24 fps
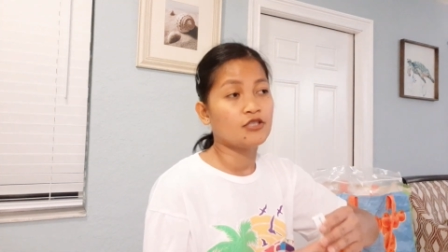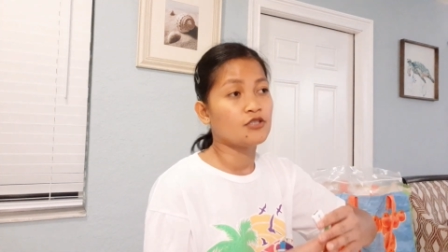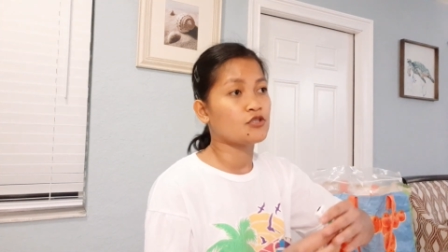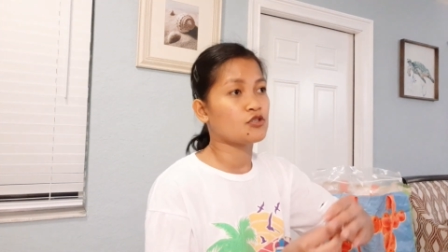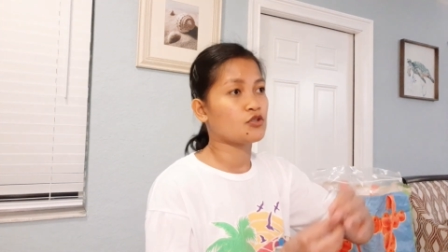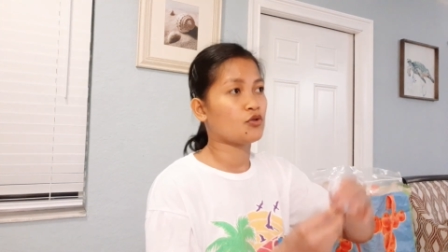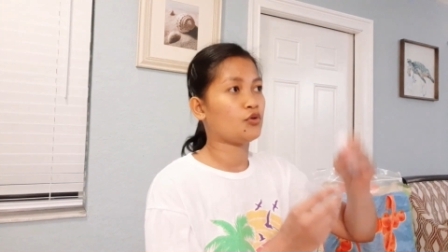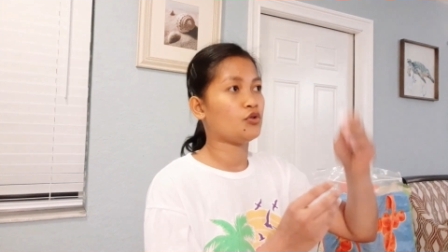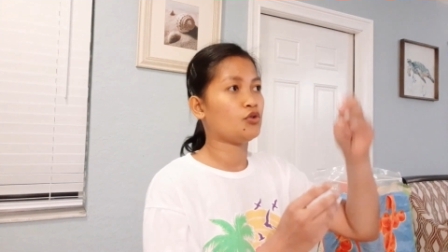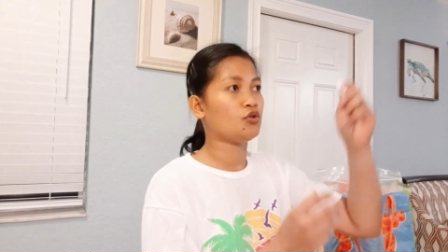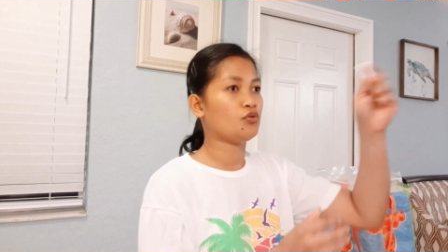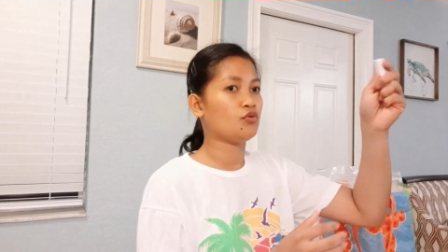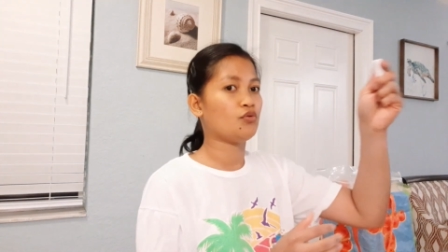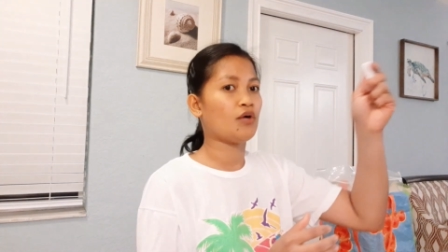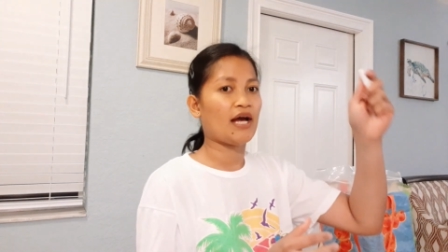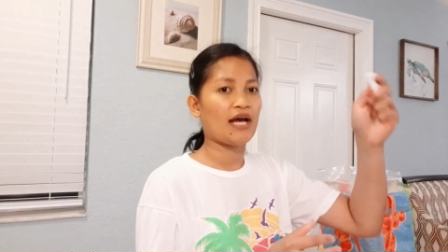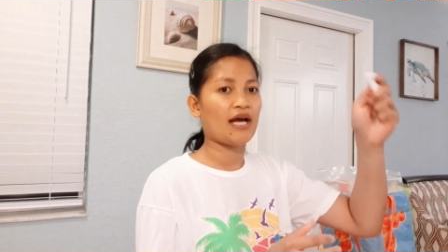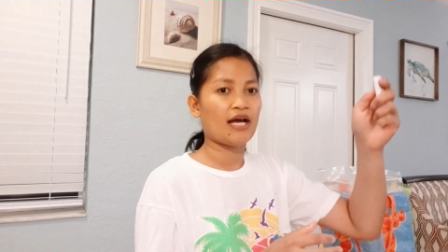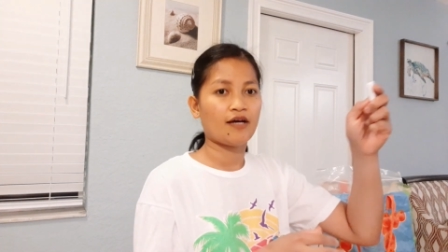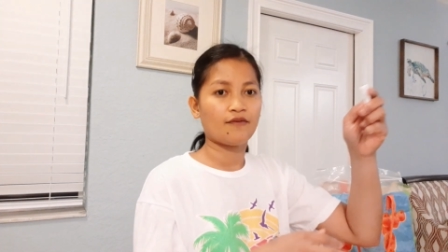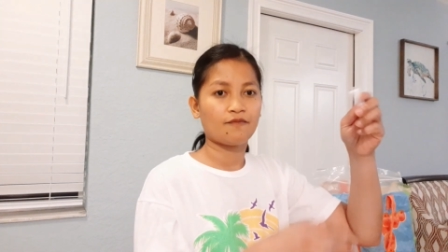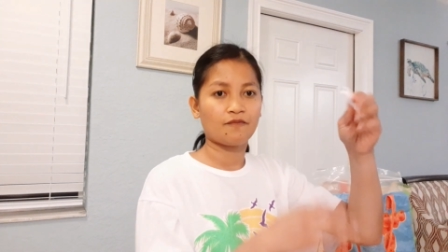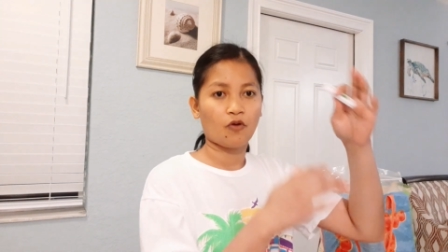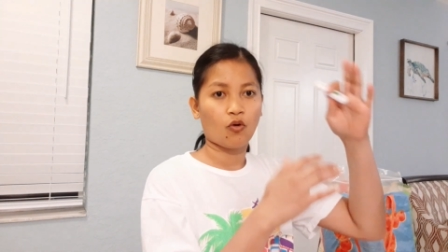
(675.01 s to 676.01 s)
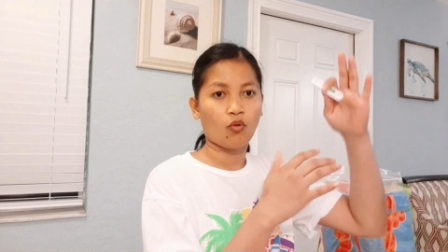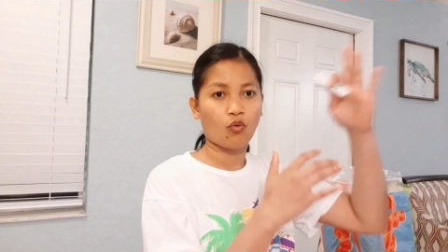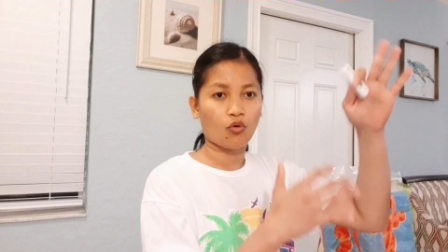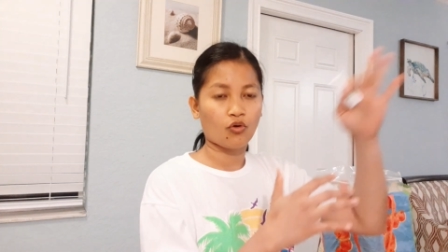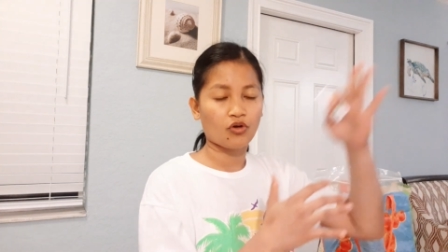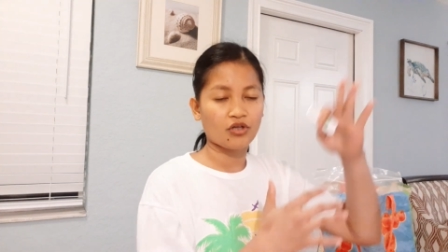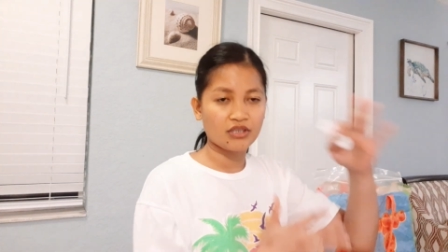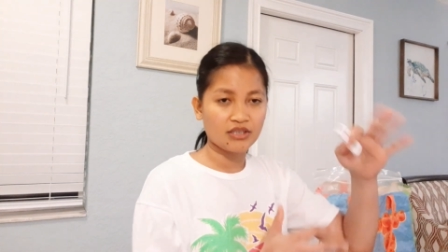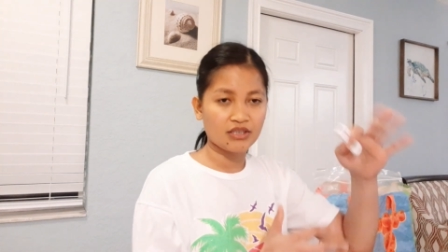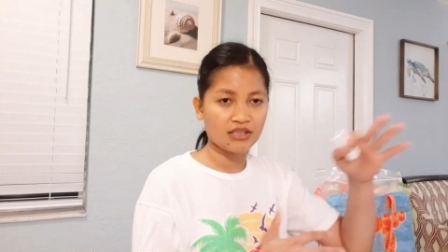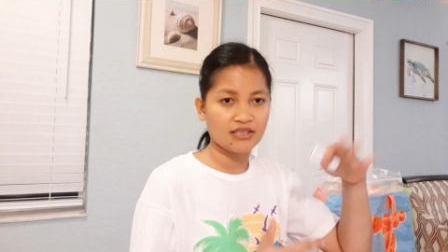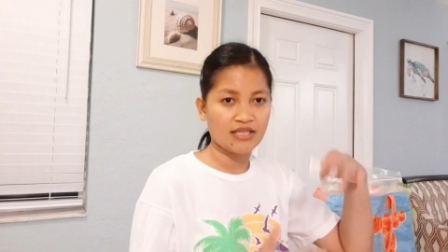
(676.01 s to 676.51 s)
So you have
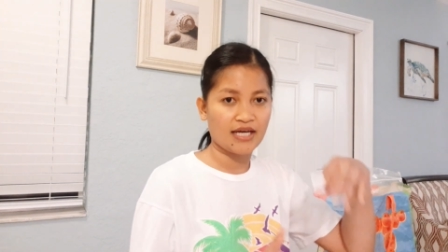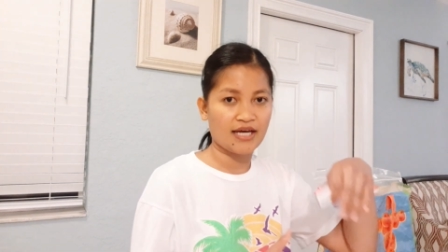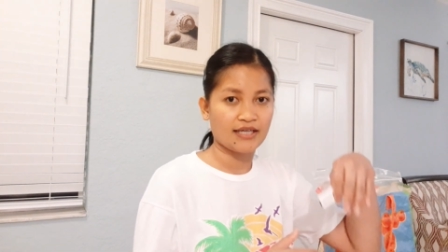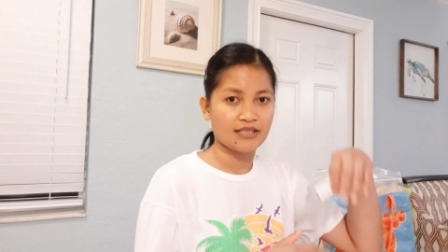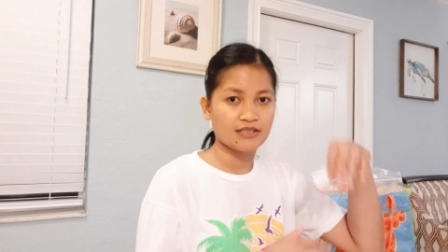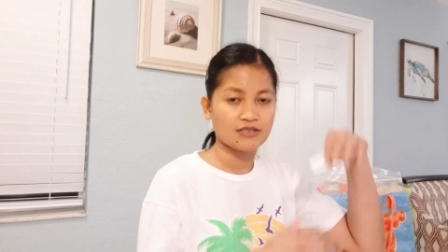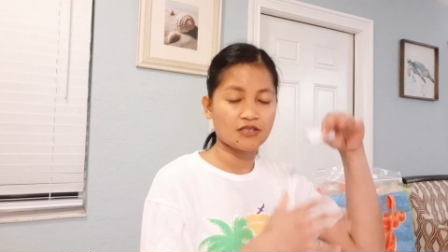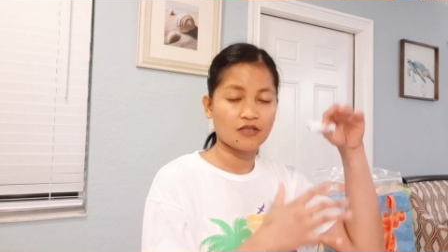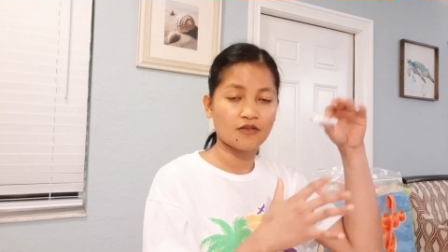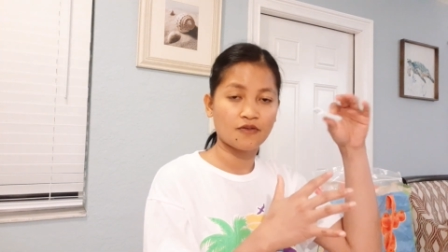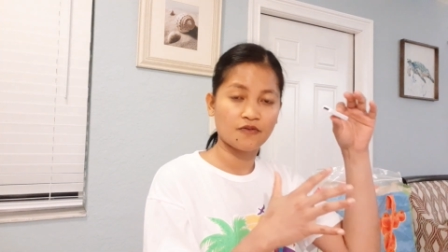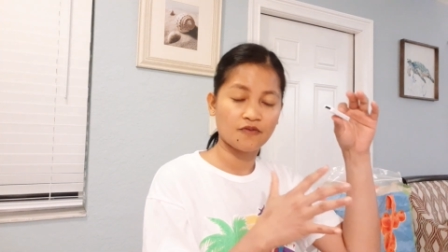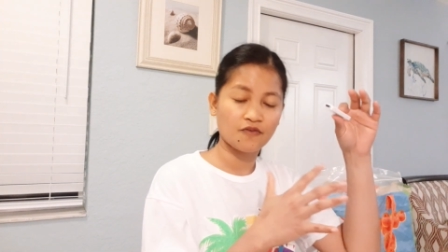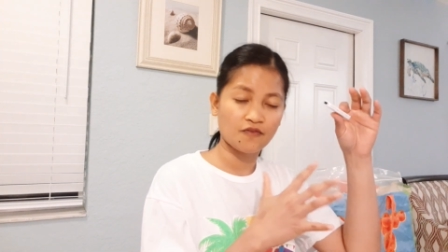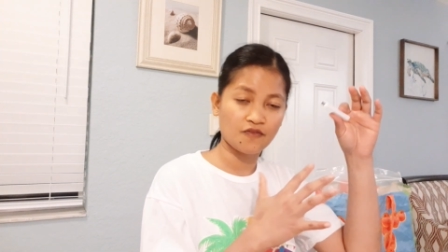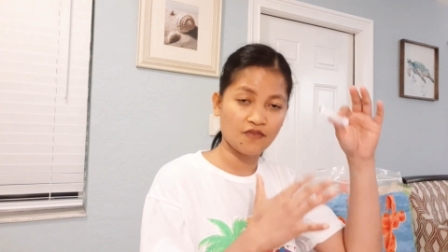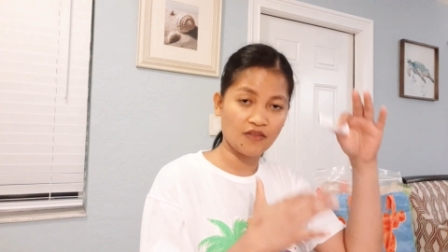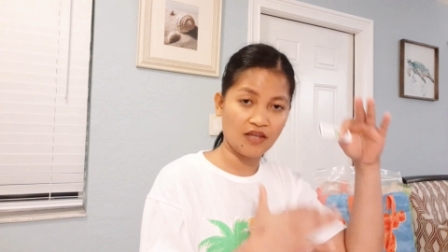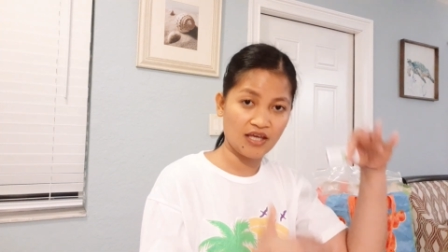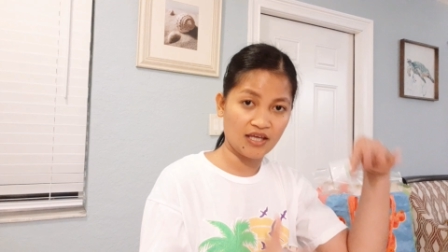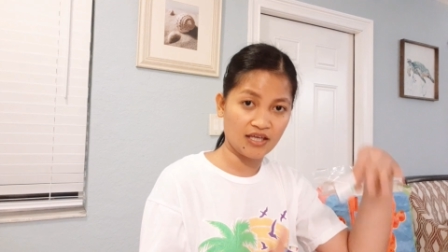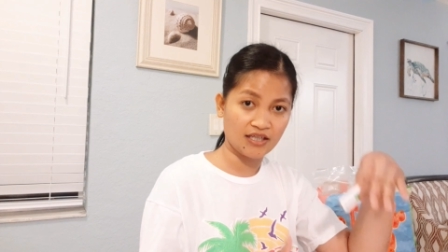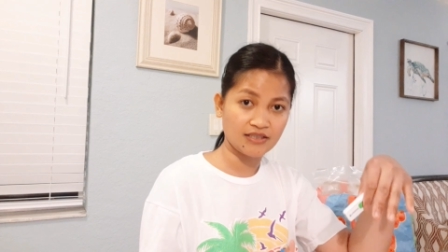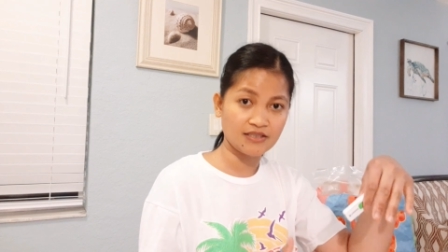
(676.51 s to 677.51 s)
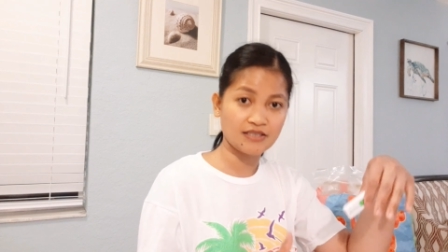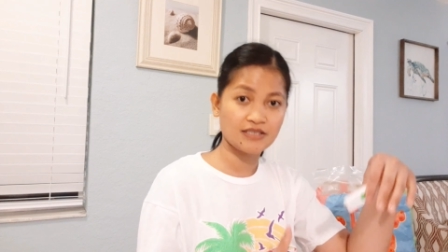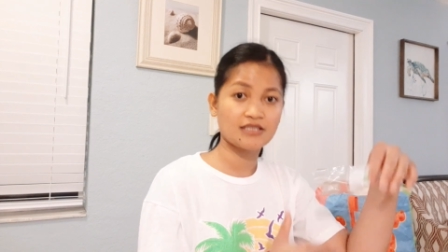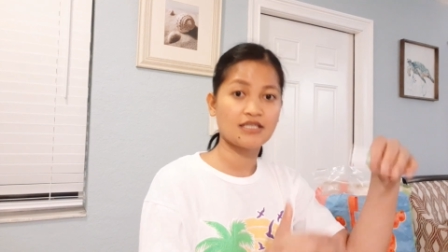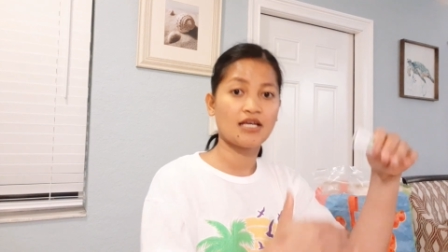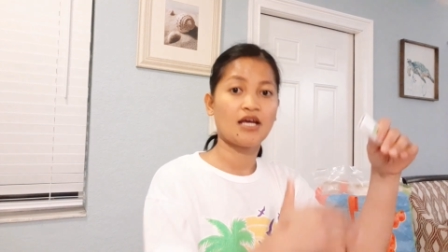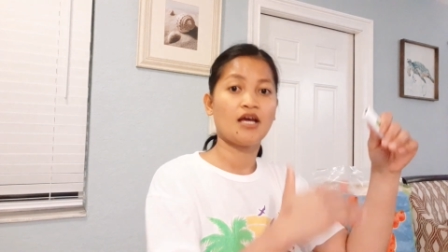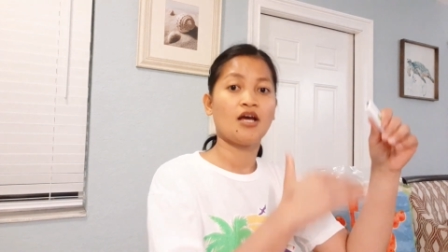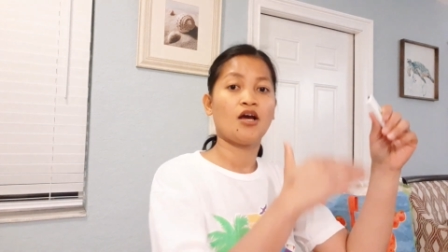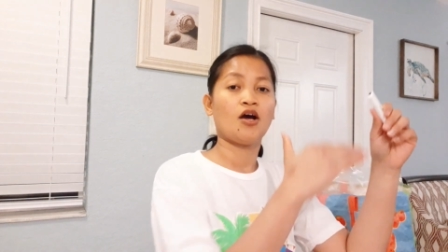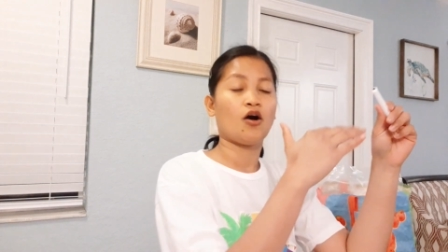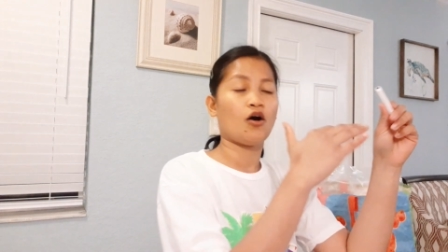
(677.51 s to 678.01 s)
organized things
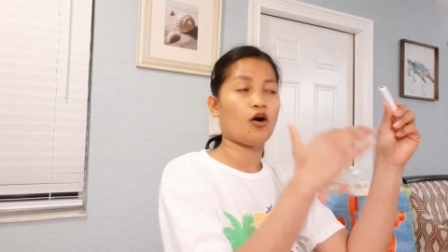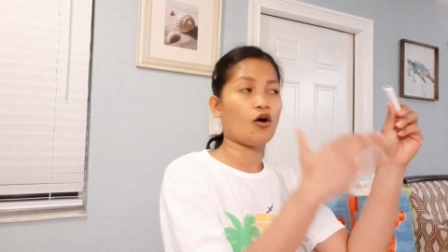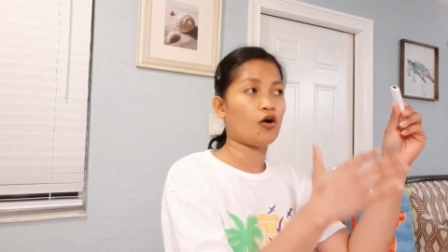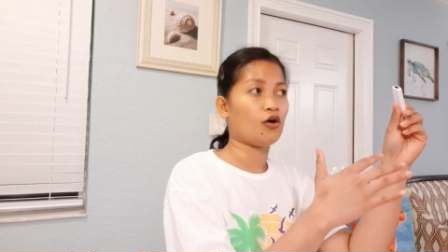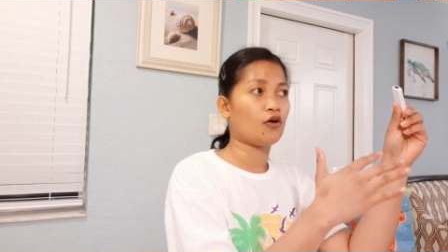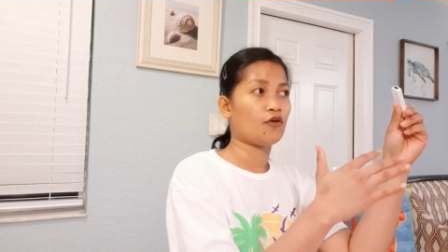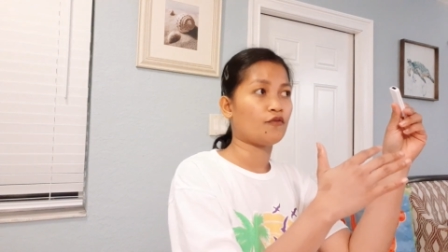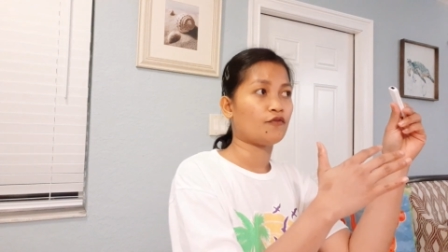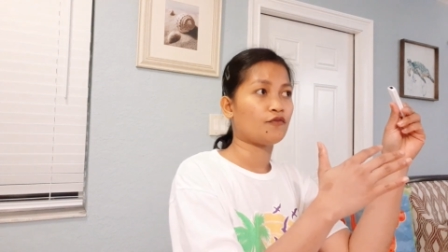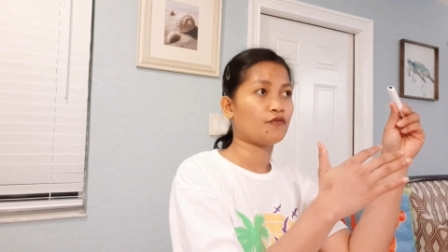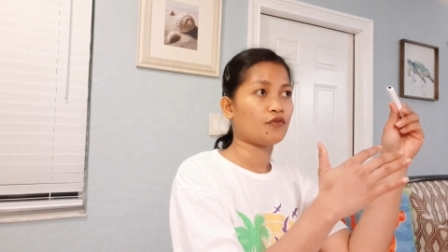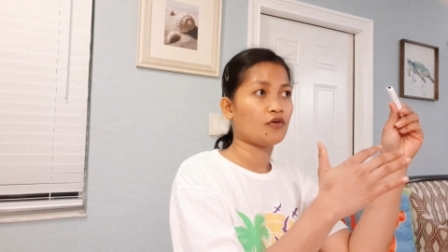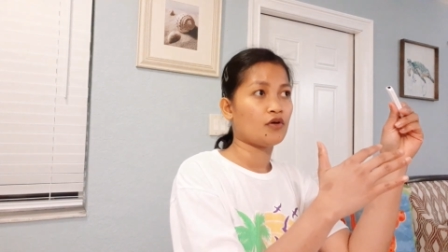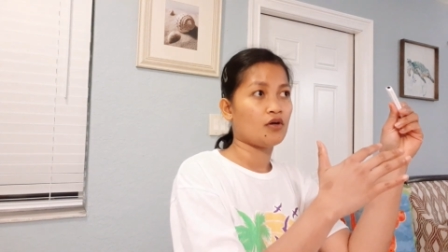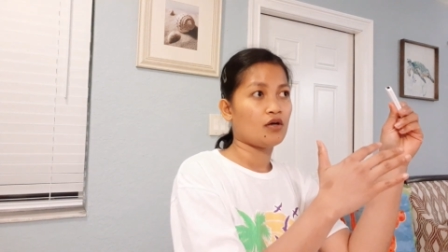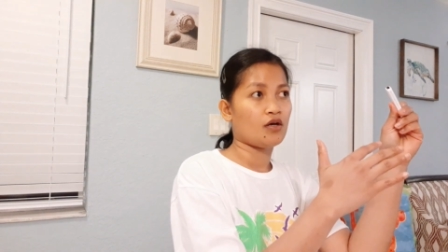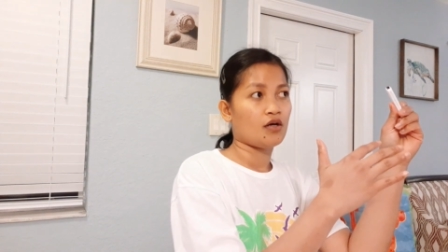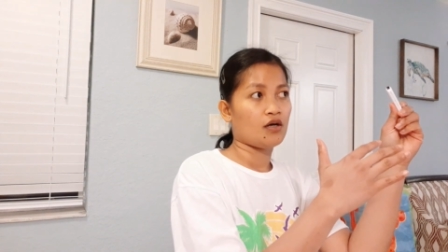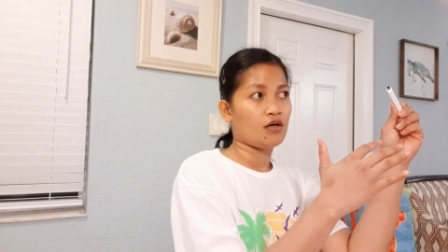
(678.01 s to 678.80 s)
of